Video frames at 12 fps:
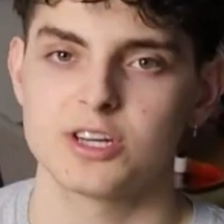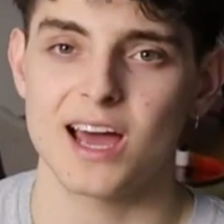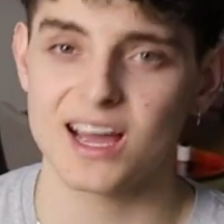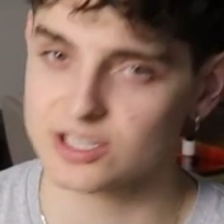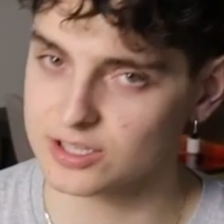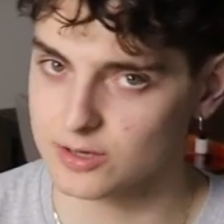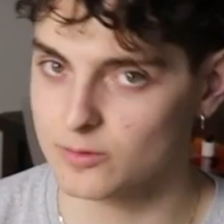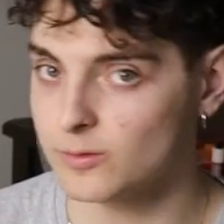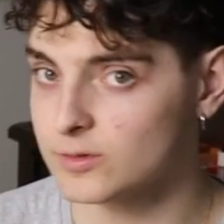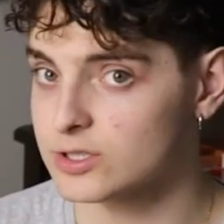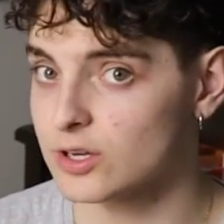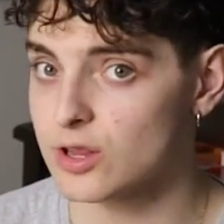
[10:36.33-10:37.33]
actually when
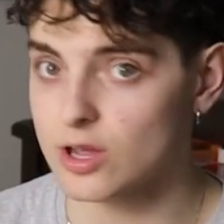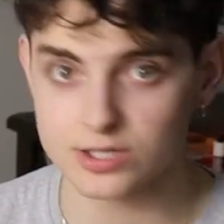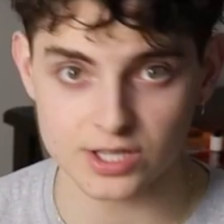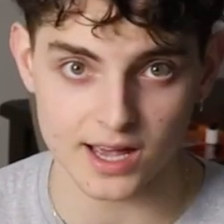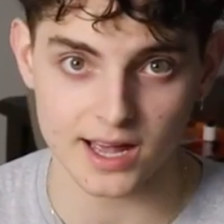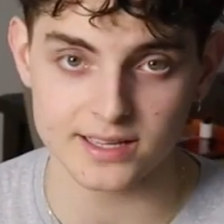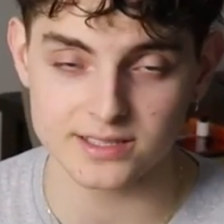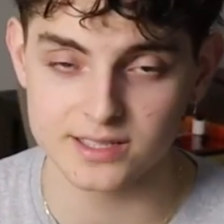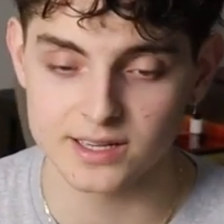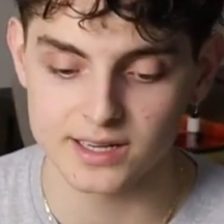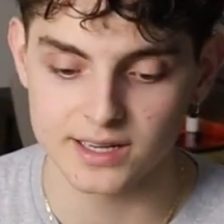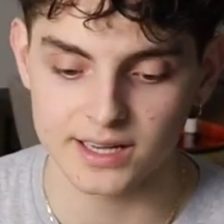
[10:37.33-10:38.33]
we started launching ads,
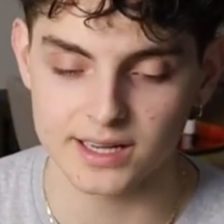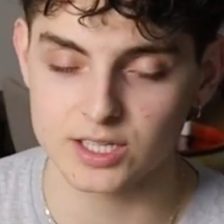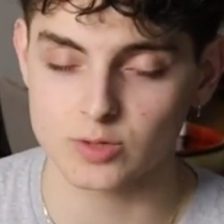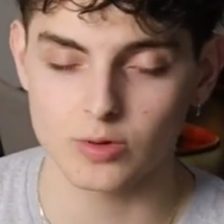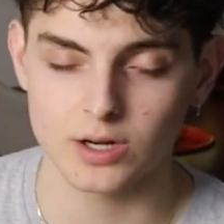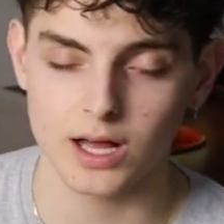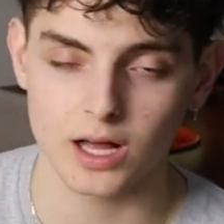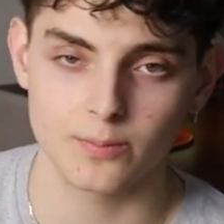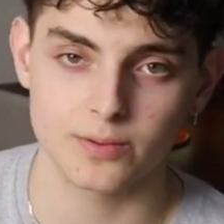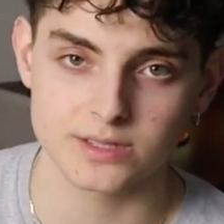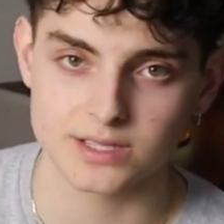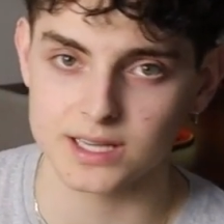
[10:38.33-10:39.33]
it is what
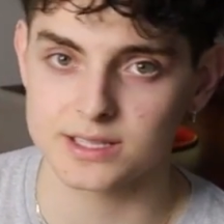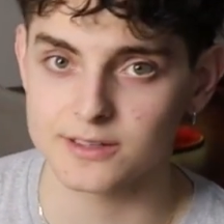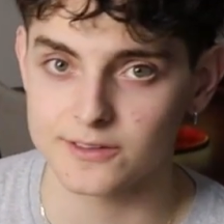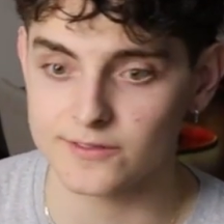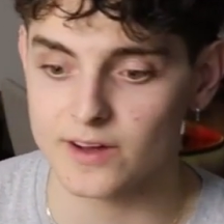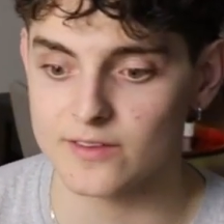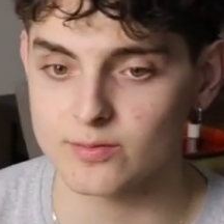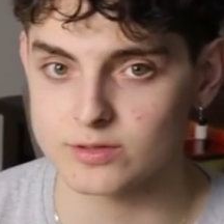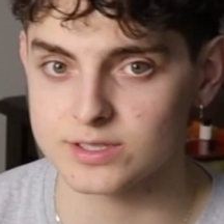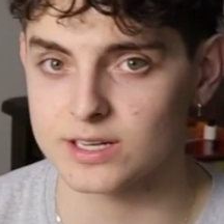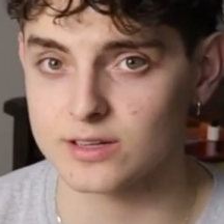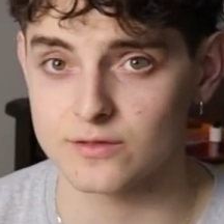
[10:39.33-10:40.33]
helped us get to
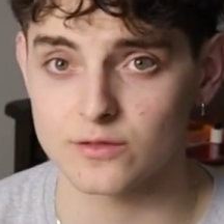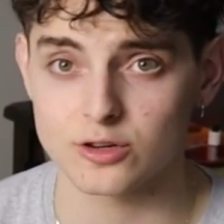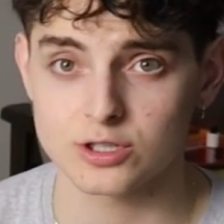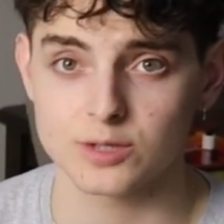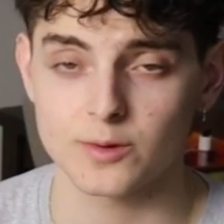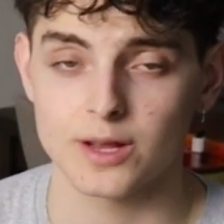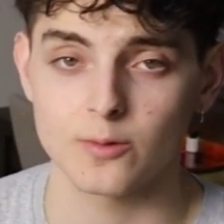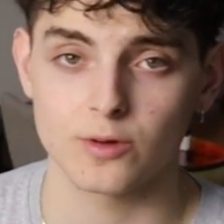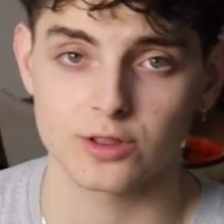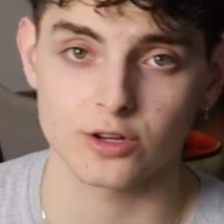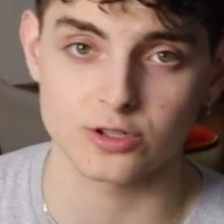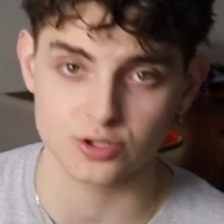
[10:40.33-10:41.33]
5% conversion rate
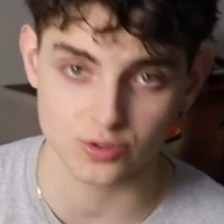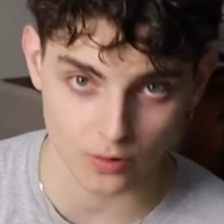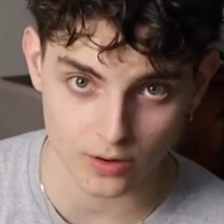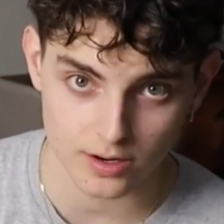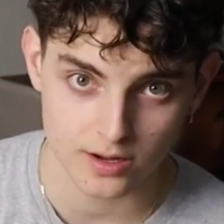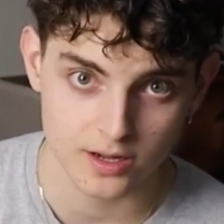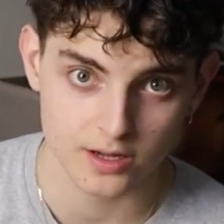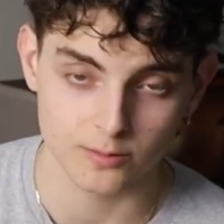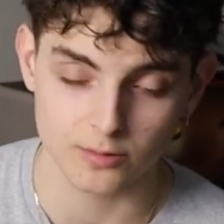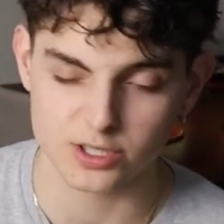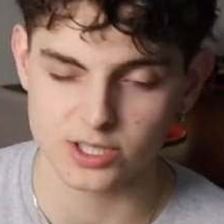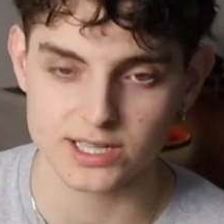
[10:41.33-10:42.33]
with our store,
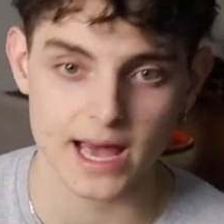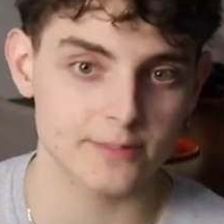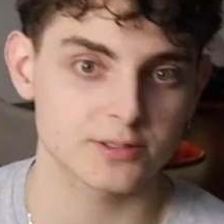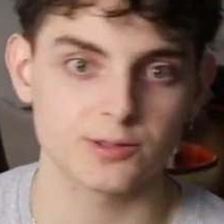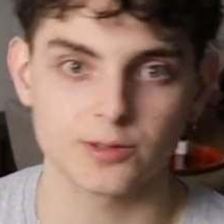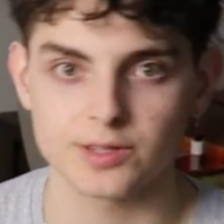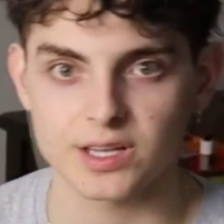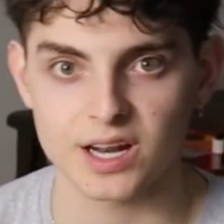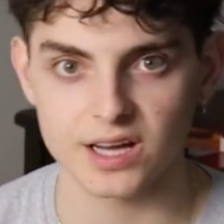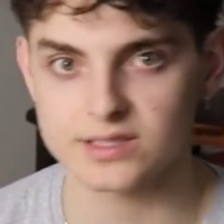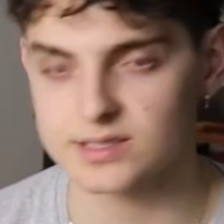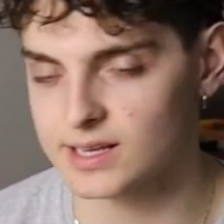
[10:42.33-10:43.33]
which is absolutely
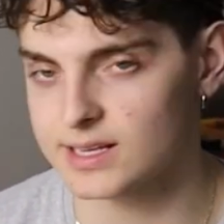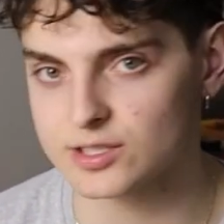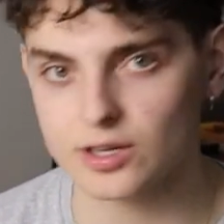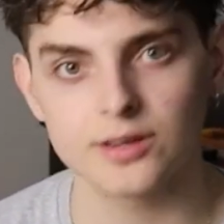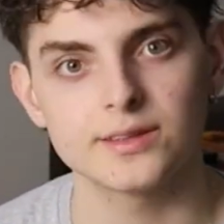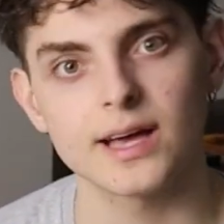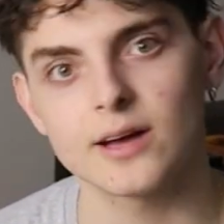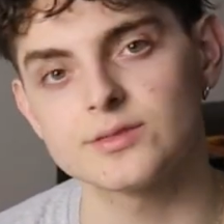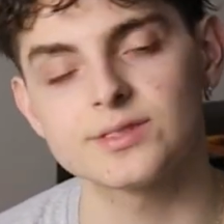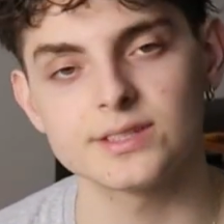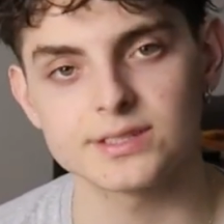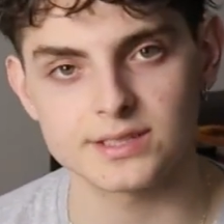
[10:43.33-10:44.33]
nuts. It's gone down
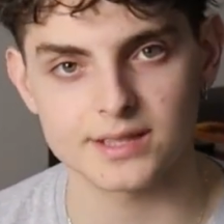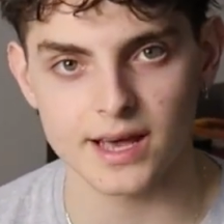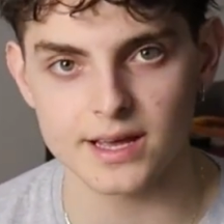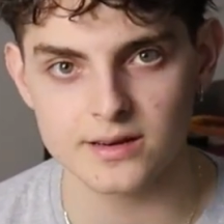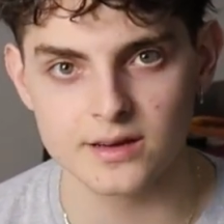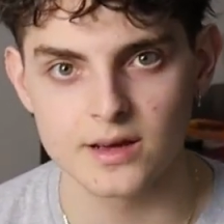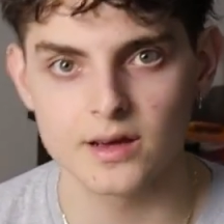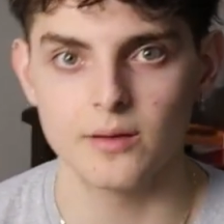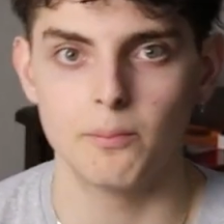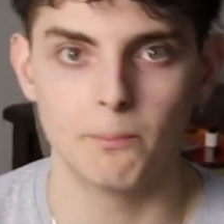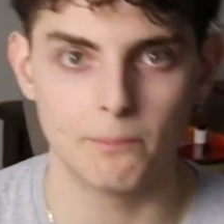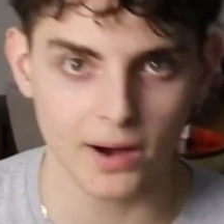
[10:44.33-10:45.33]
since then,
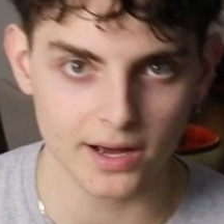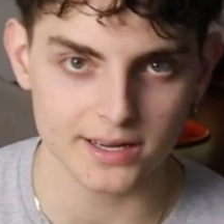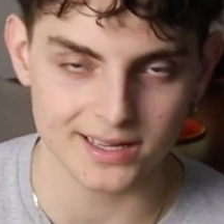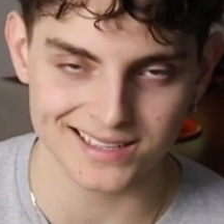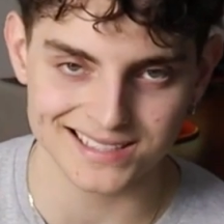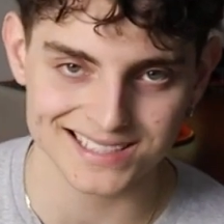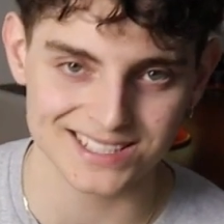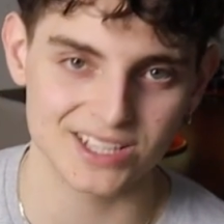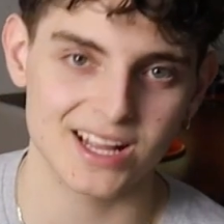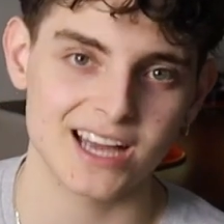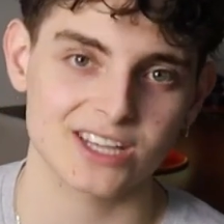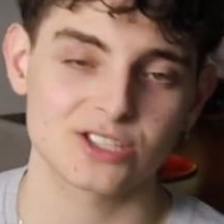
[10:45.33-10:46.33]
but it is
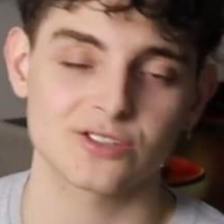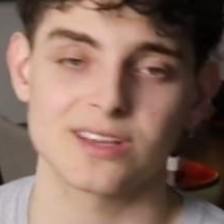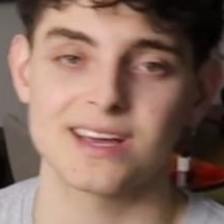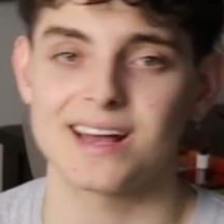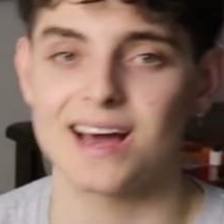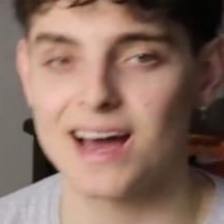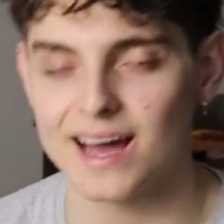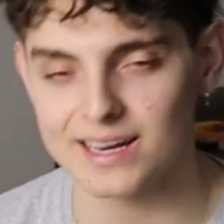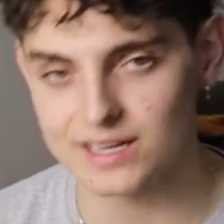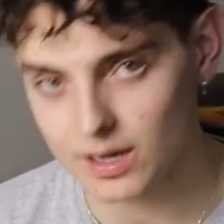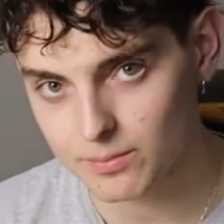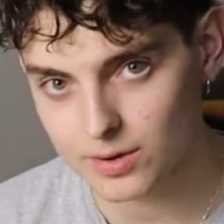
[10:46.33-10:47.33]
still actually at a high
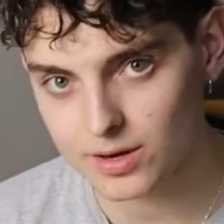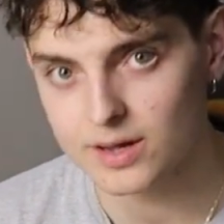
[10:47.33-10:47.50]
number,